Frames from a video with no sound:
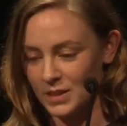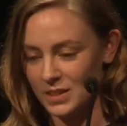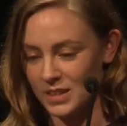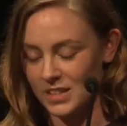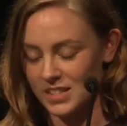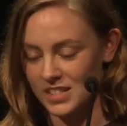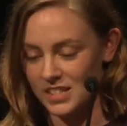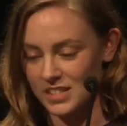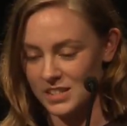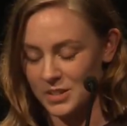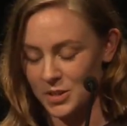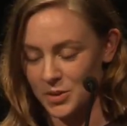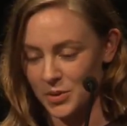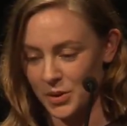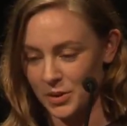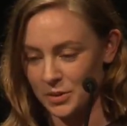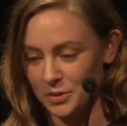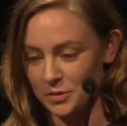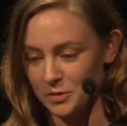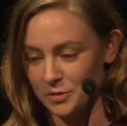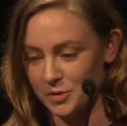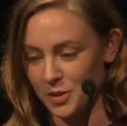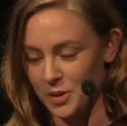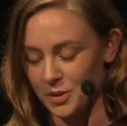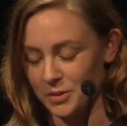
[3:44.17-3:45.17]
This is a
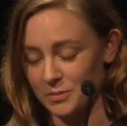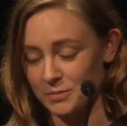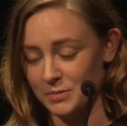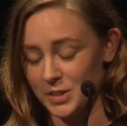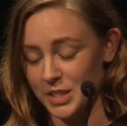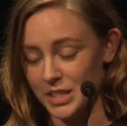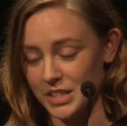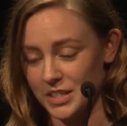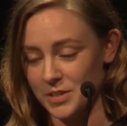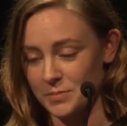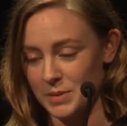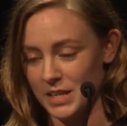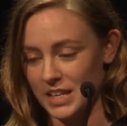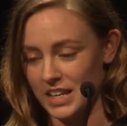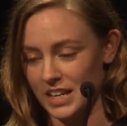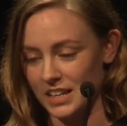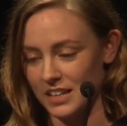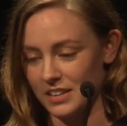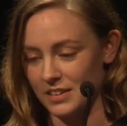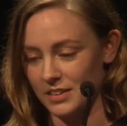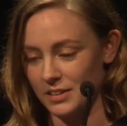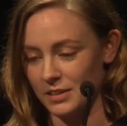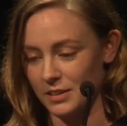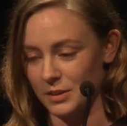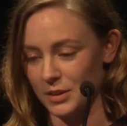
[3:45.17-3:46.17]
quote from Jeremy
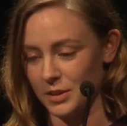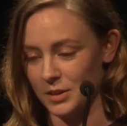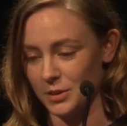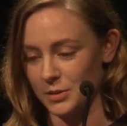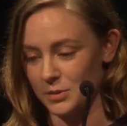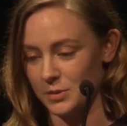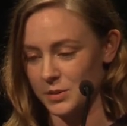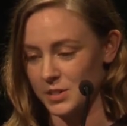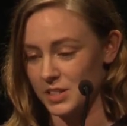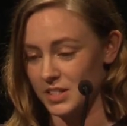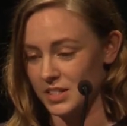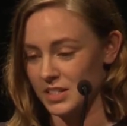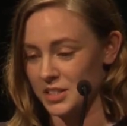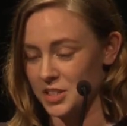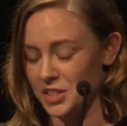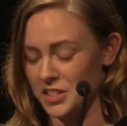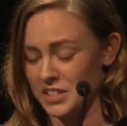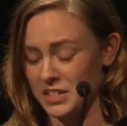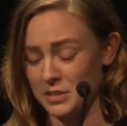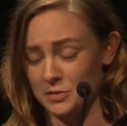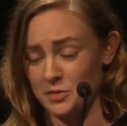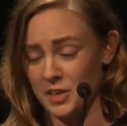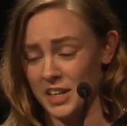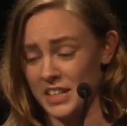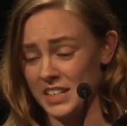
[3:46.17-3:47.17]
Keith, who's
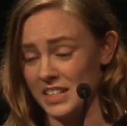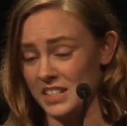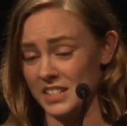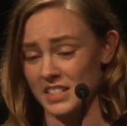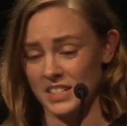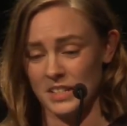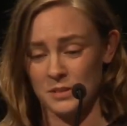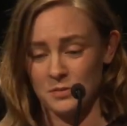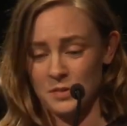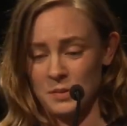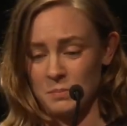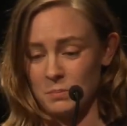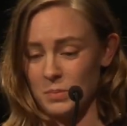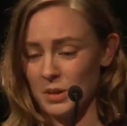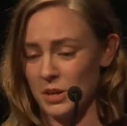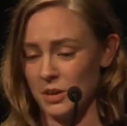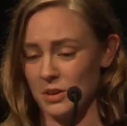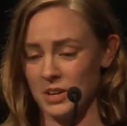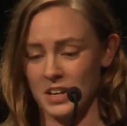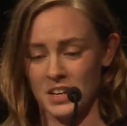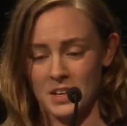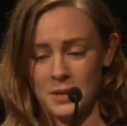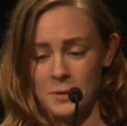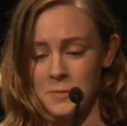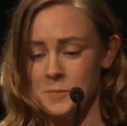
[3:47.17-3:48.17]
just a front-end dev and
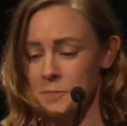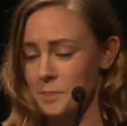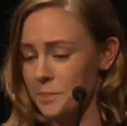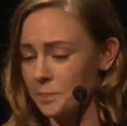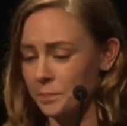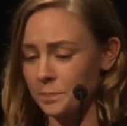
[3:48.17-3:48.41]
blogger.